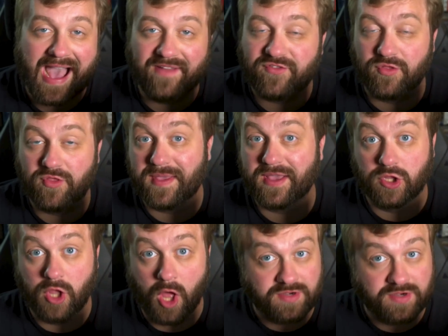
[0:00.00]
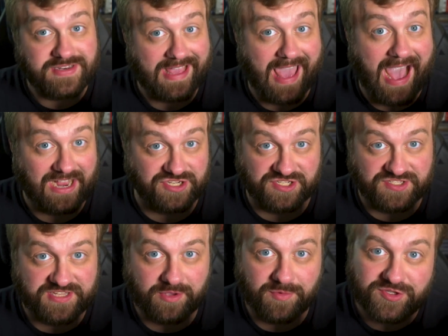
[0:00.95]
After the big long take action
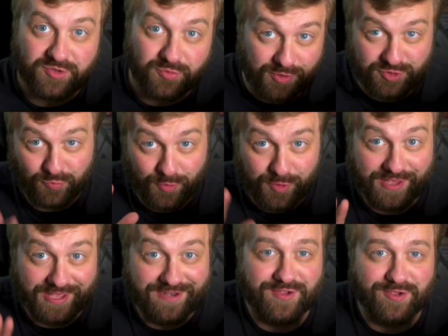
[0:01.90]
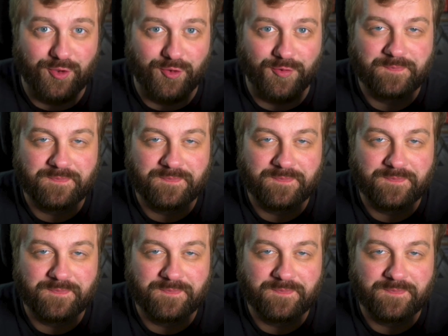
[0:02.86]
sequence, which we'll get to,